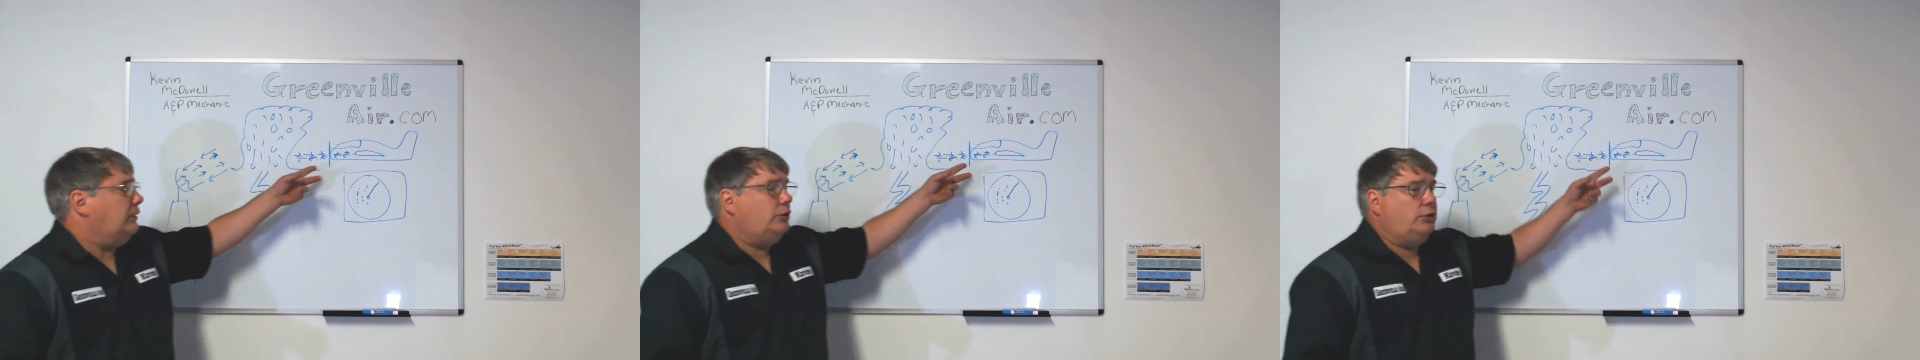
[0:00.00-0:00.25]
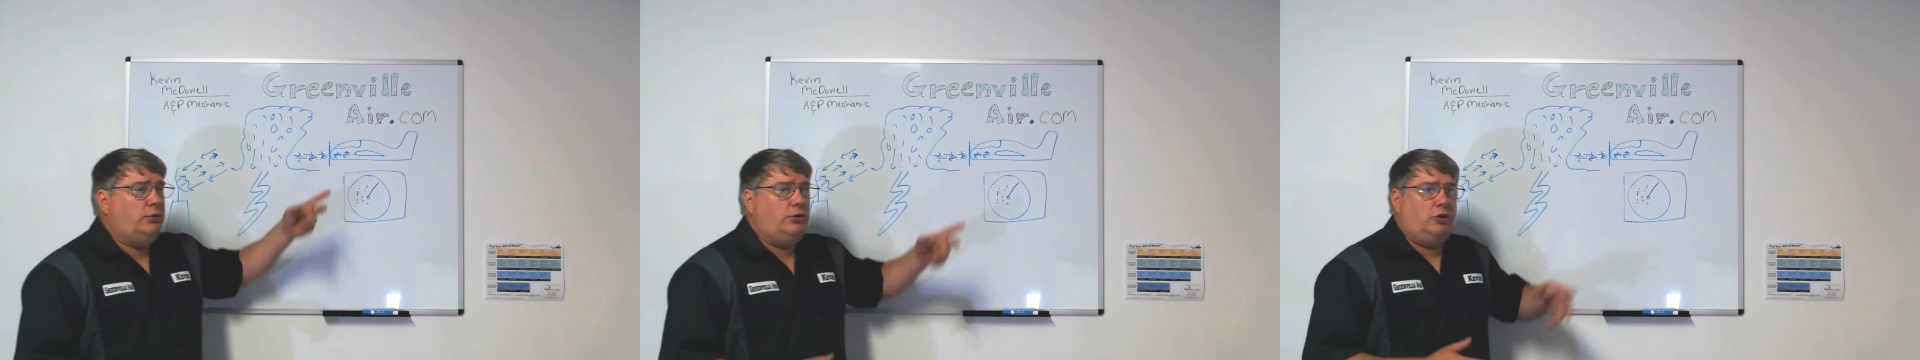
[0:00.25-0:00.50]

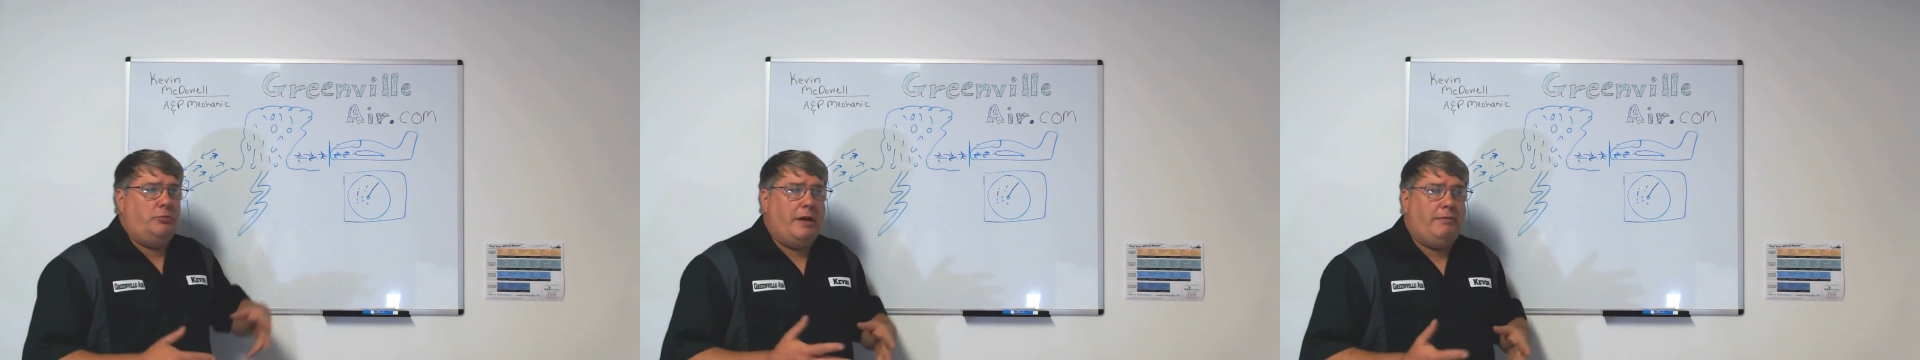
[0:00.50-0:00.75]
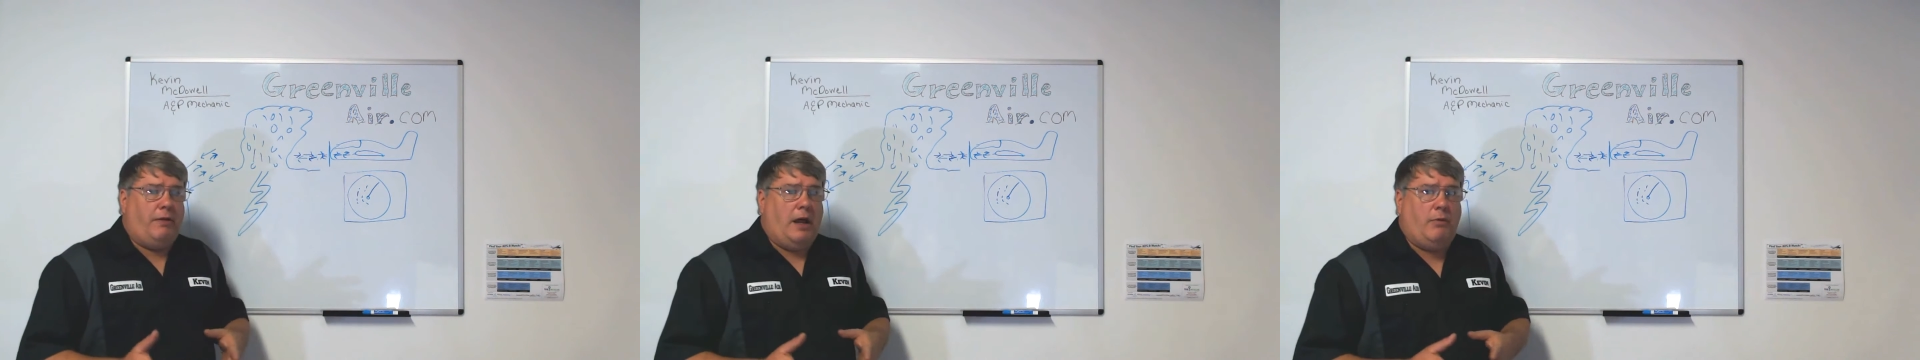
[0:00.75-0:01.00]
You
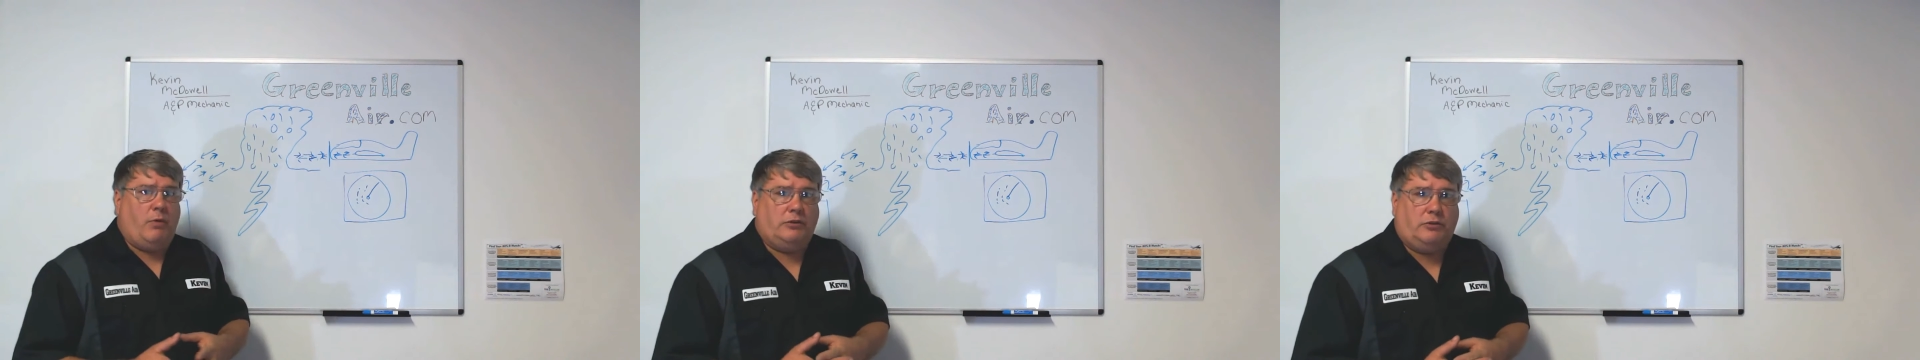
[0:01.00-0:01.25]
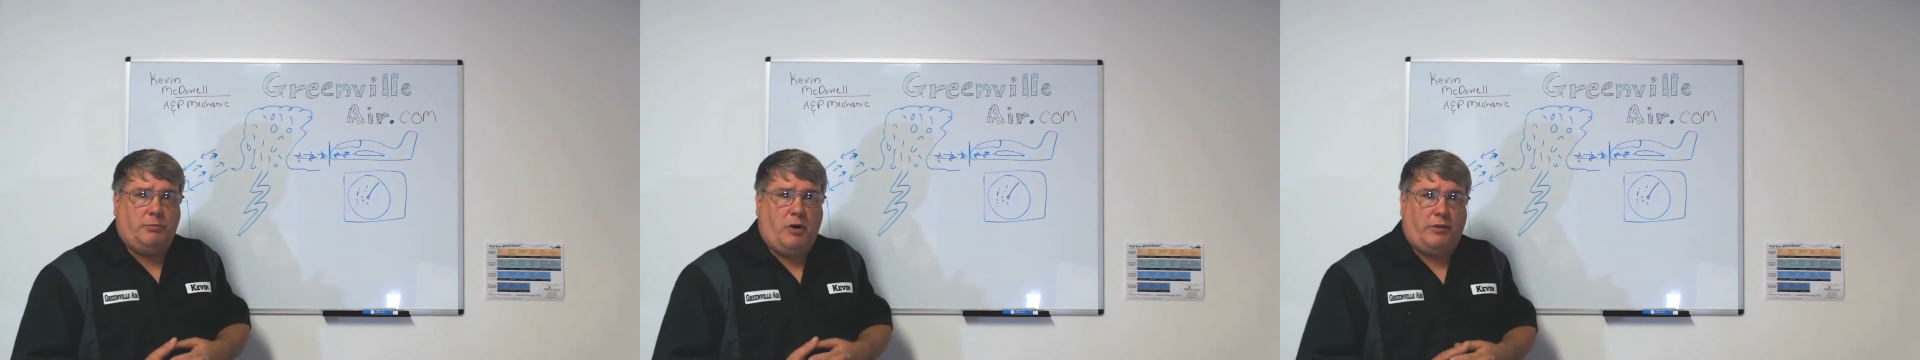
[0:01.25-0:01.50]
may fly
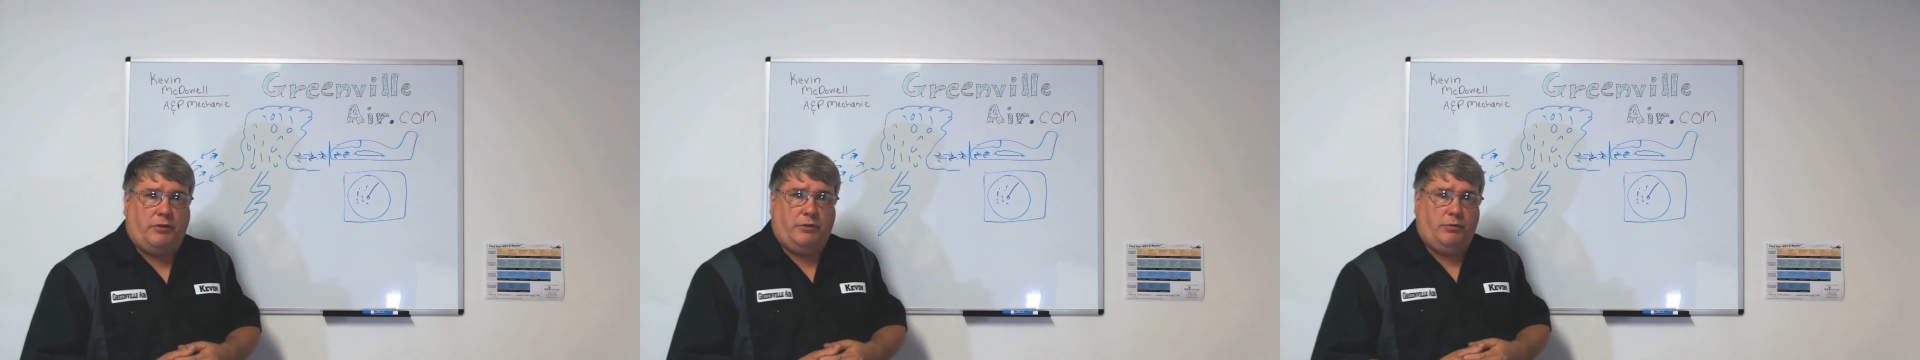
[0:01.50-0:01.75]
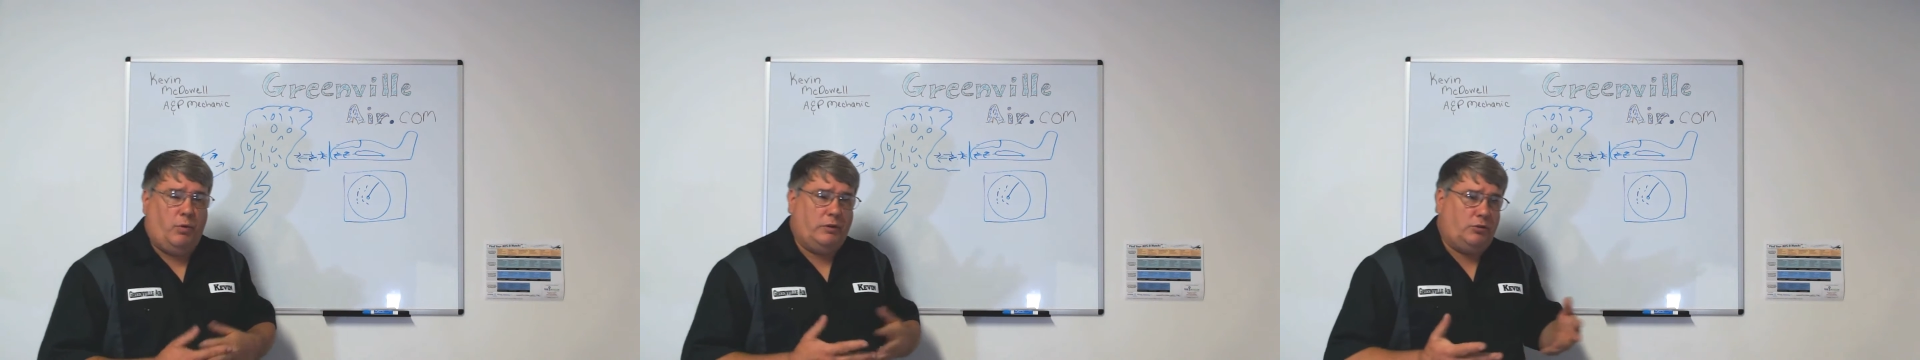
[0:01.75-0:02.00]
once a month,
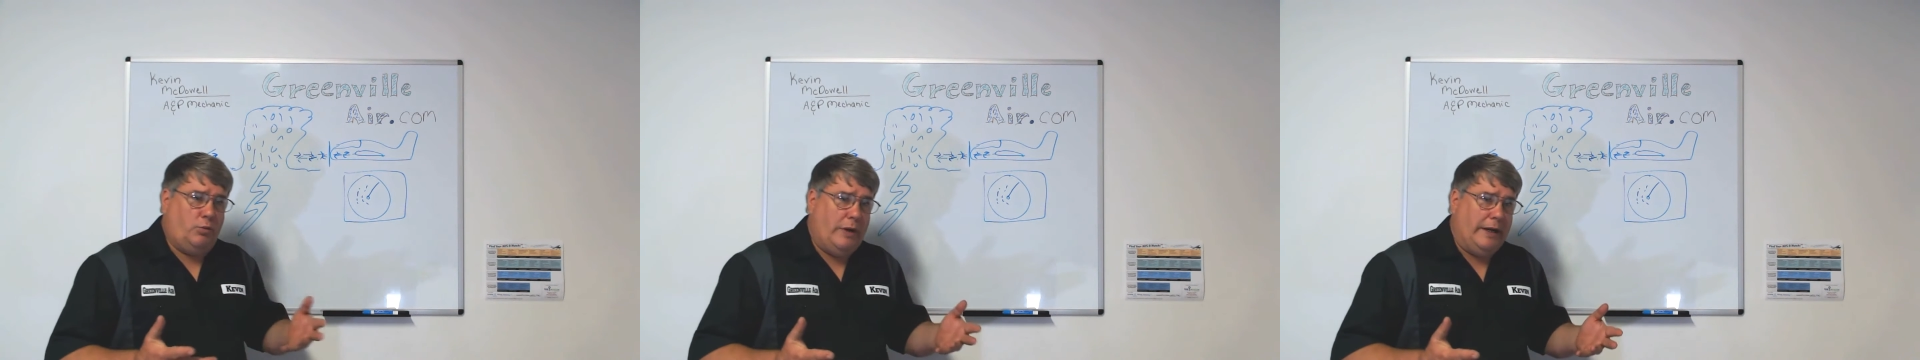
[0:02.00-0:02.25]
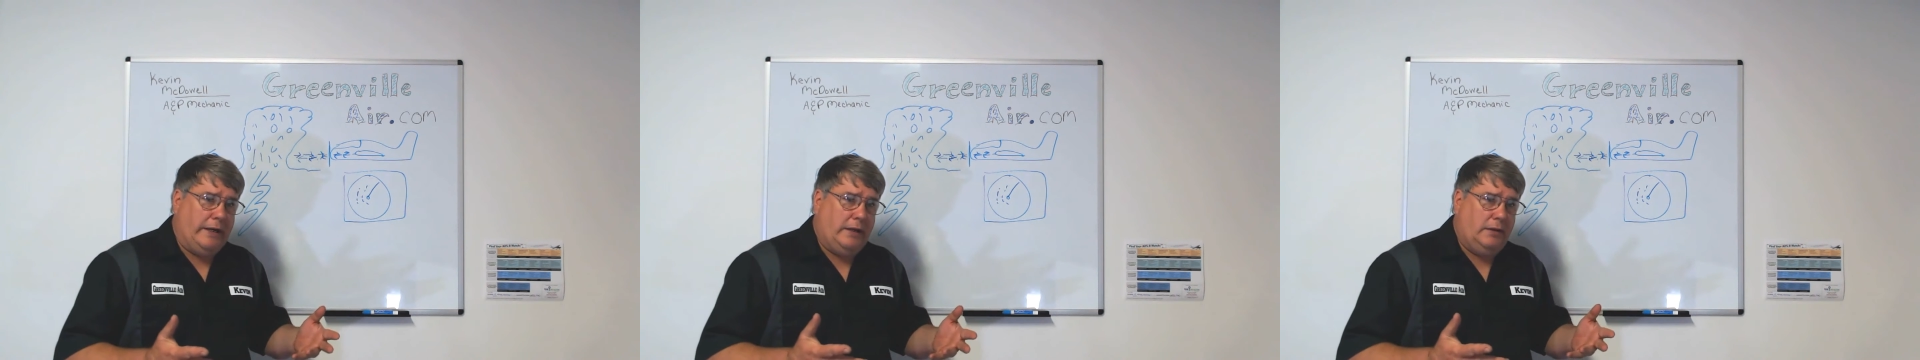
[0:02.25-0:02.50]
once a
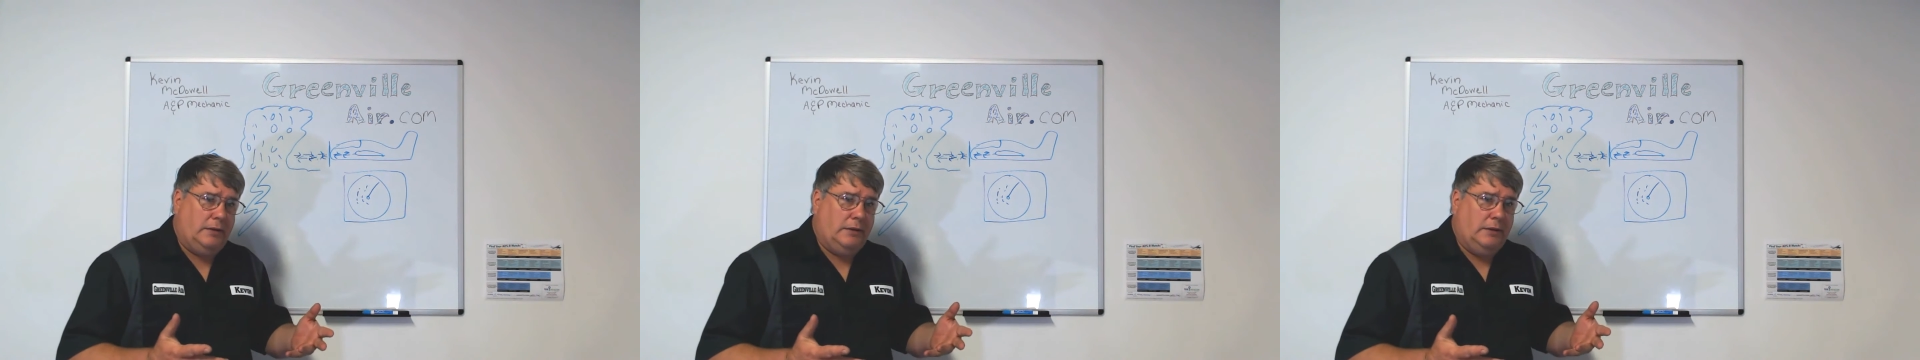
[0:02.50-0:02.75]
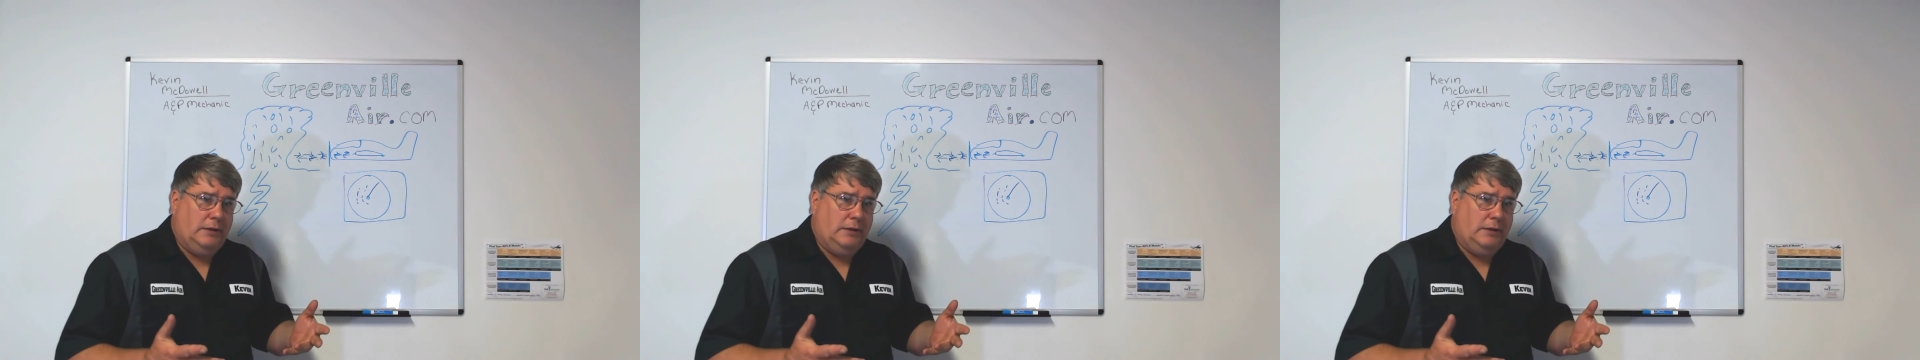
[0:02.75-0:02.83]
week.